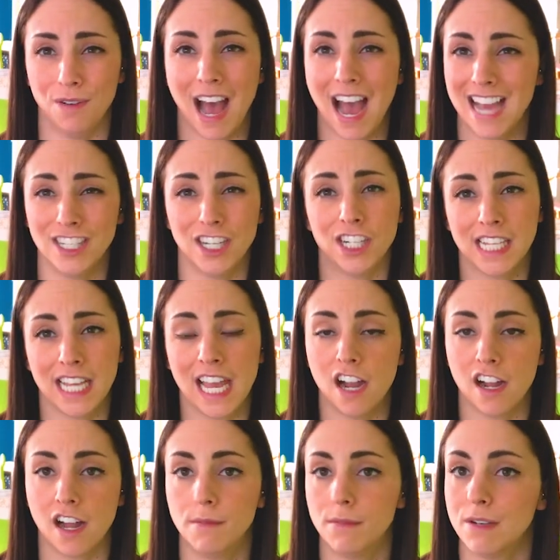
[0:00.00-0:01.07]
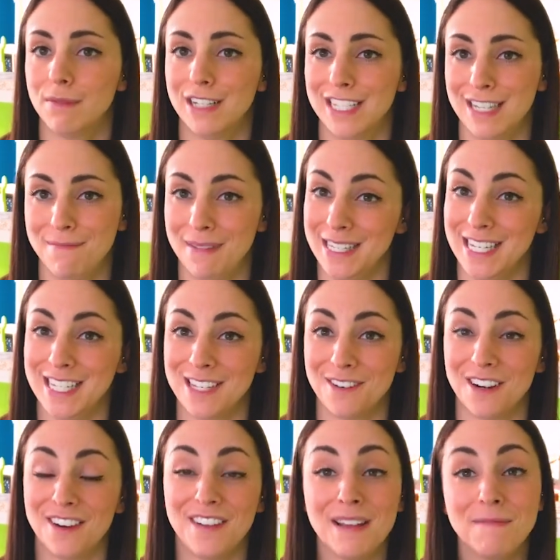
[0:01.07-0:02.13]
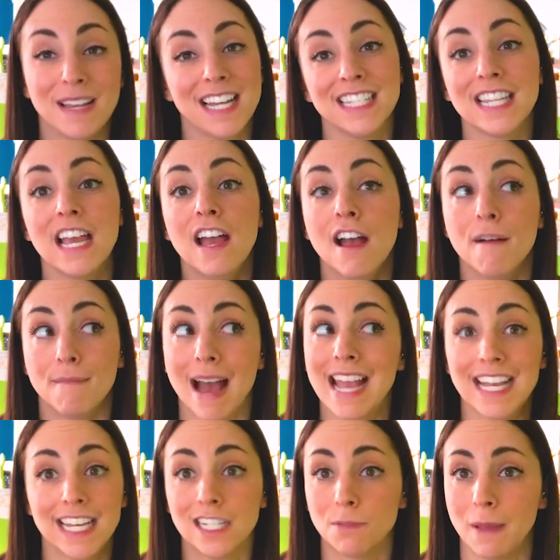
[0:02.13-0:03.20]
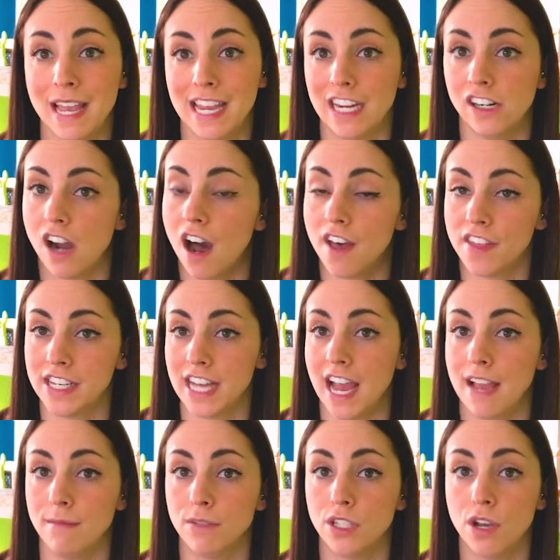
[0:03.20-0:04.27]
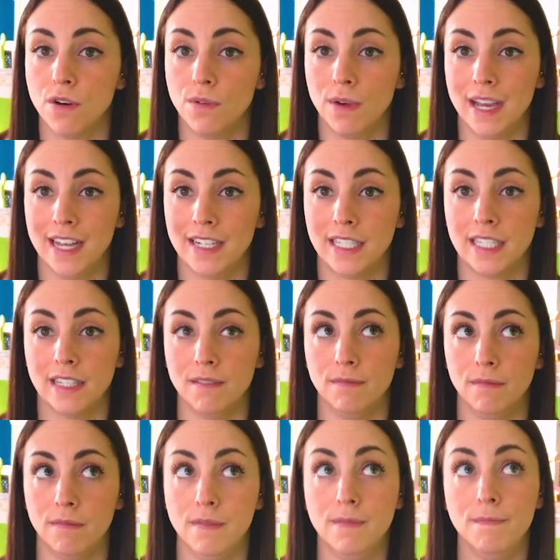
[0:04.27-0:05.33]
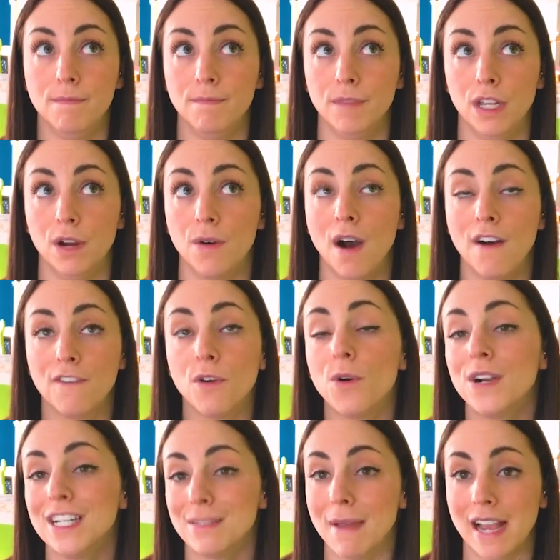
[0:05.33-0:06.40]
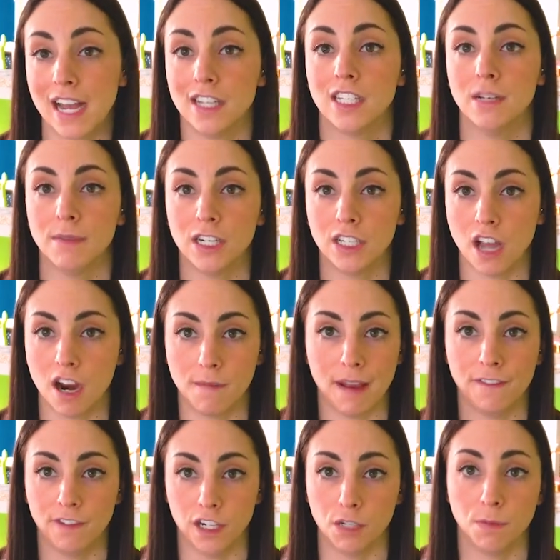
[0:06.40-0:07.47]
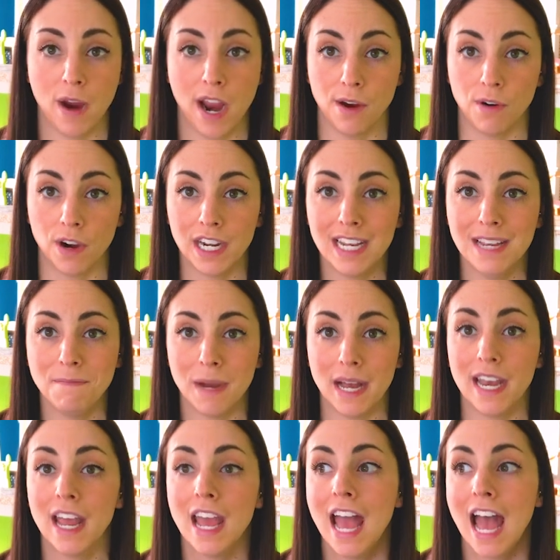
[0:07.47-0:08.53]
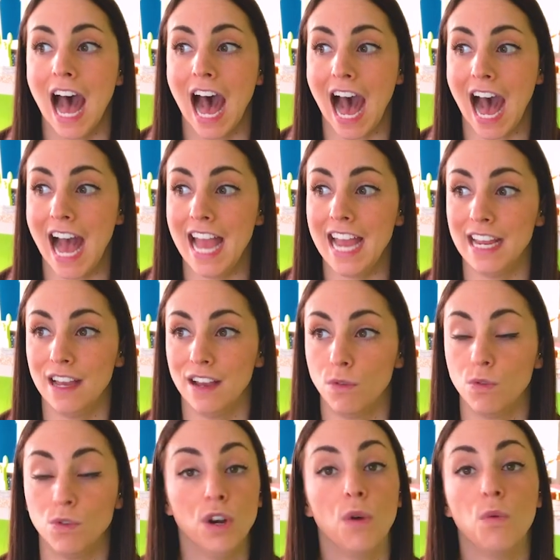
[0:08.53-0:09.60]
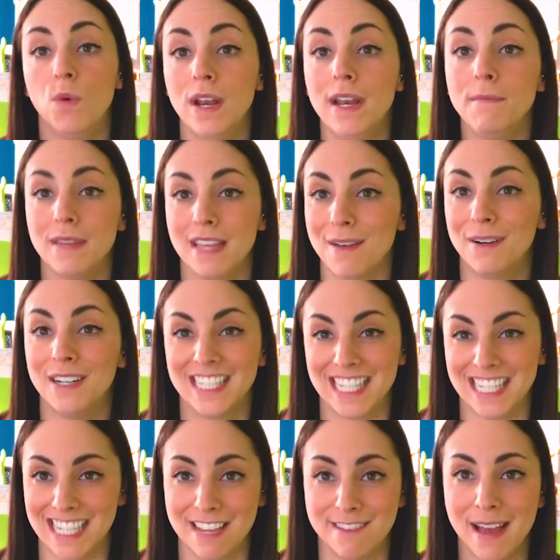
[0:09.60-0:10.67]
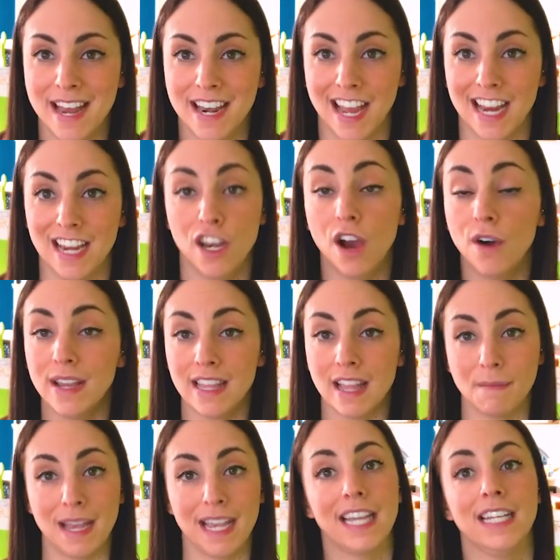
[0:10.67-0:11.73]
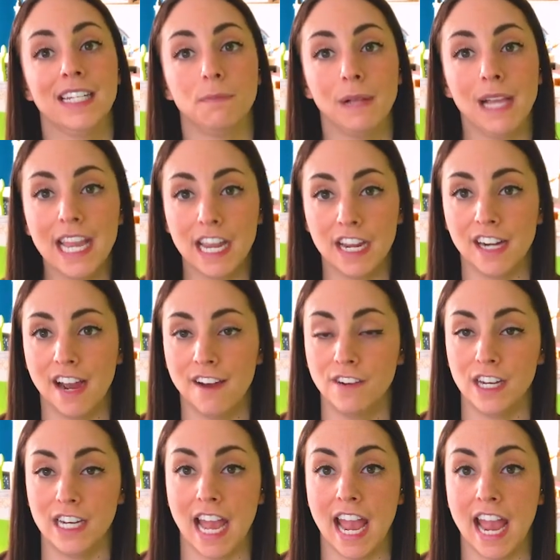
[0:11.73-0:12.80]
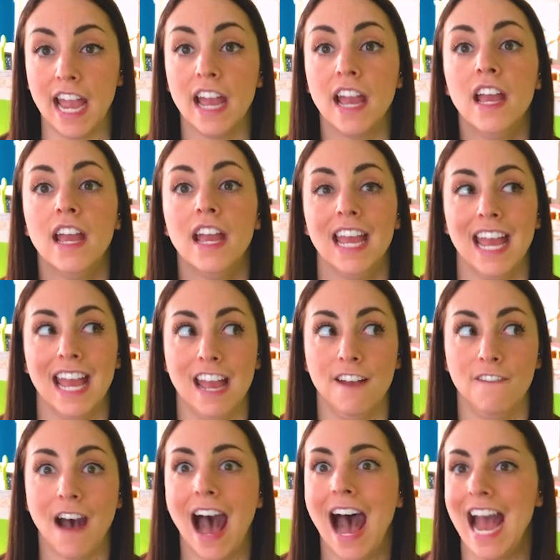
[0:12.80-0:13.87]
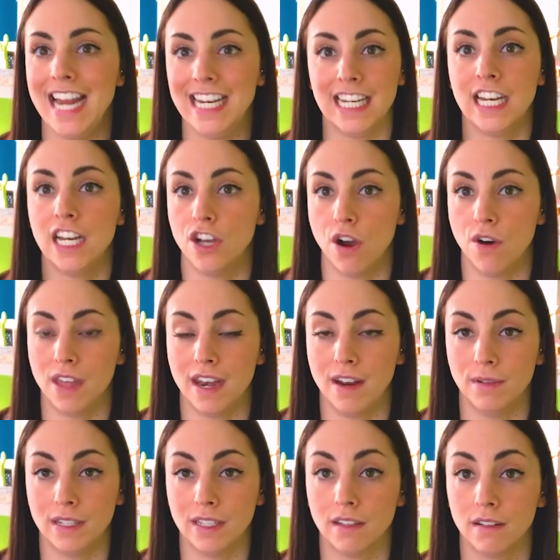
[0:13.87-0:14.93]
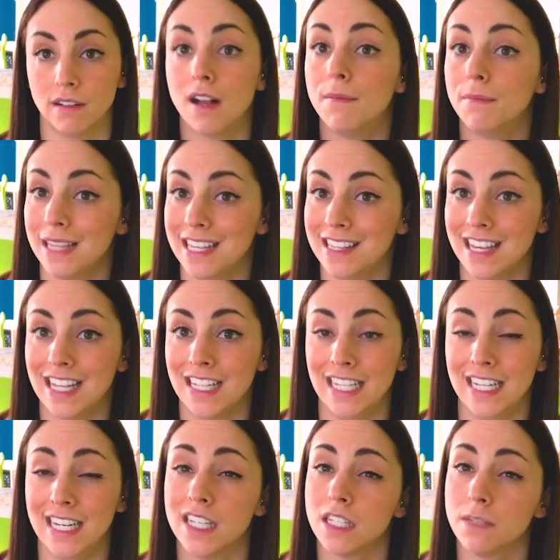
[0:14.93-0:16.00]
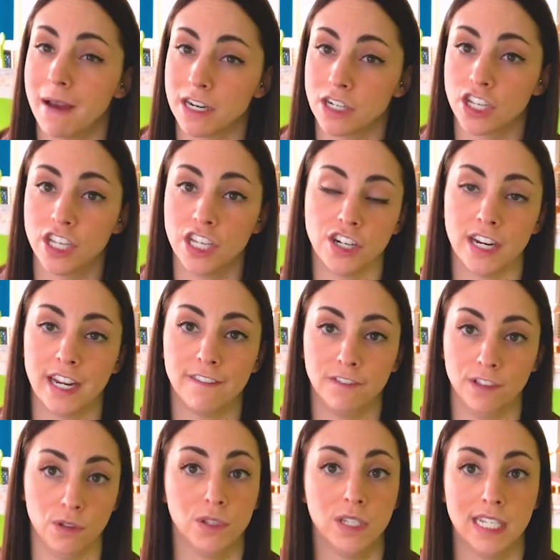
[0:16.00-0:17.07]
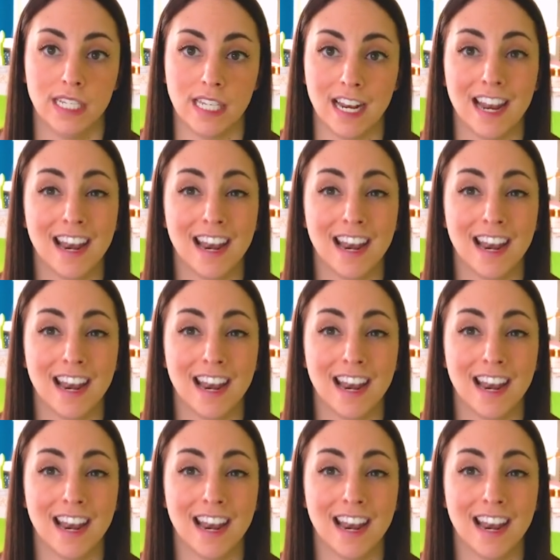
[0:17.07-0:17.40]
I start to get uncomfortable as a business owner, right? Because my kids play here all the time. So it's, of course my customers are my first priority, but I, wouldn't be able to sleep at night knowing that my kids play here every day if I didn't know that it was completely clean, especially during flu season.